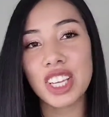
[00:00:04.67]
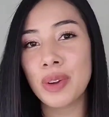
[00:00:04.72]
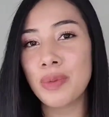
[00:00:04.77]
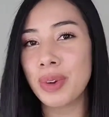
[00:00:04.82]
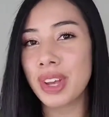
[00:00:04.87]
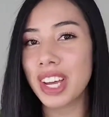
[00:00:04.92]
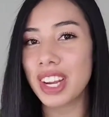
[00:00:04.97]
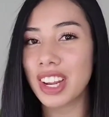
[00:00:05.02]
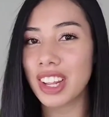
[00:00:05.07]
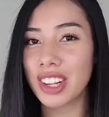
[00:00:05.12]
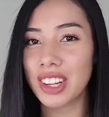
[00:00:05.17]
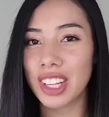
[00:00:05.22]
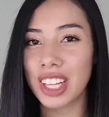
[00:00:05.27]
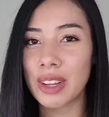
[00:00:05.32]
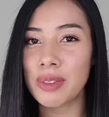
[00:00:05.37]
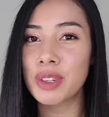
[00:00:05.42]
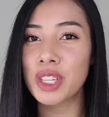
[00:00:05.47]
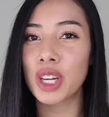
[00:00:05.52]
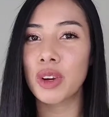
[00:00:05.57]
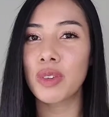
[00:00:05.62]
going to be another
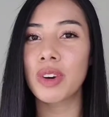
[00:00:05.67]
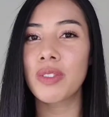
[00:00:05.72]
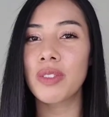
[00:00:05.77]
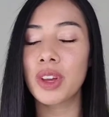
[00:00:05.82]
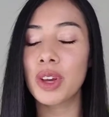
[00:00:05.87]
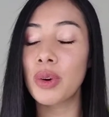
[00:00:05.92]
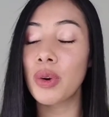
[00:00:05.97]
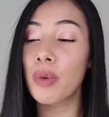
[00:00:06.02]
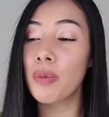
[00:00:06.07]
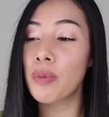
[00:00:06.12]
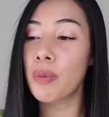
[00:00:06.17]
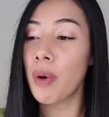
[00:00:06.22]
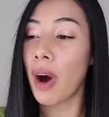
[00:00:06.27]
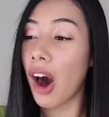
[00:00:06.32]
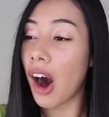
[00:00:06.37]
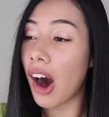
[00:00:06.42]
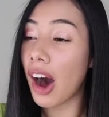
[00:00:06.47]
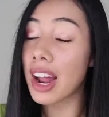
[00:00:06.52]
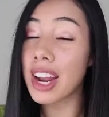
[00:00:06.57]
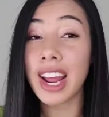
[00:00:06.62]
lipstick review
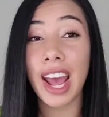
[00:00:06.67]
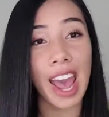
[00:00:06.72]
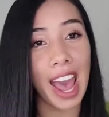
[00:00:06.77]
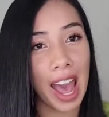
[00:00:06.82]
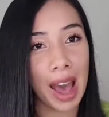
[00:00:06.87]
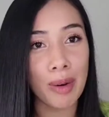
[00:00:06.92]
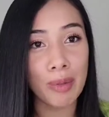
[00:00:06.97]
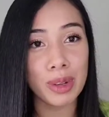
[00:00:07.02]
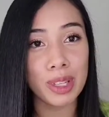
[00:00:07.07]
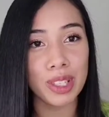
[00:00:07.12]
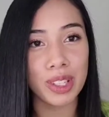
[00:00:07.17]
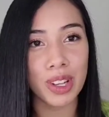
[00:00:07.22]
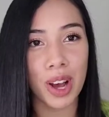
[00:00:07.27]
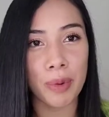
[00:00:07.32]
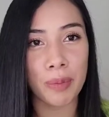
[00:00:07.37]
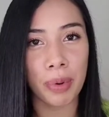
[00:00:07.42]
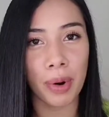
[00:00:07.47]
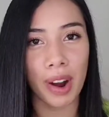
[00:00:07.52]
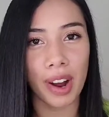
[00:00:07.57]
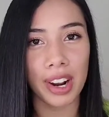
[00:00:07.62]
on
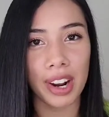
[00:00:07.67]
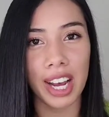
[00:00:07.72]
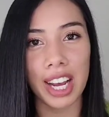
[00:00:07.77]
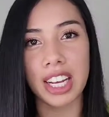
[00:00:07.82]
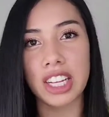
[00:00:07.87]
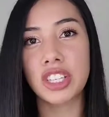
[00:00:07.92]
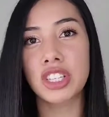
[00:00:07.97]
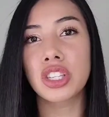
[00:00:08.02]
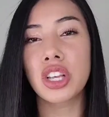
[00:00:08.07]
Amazon products.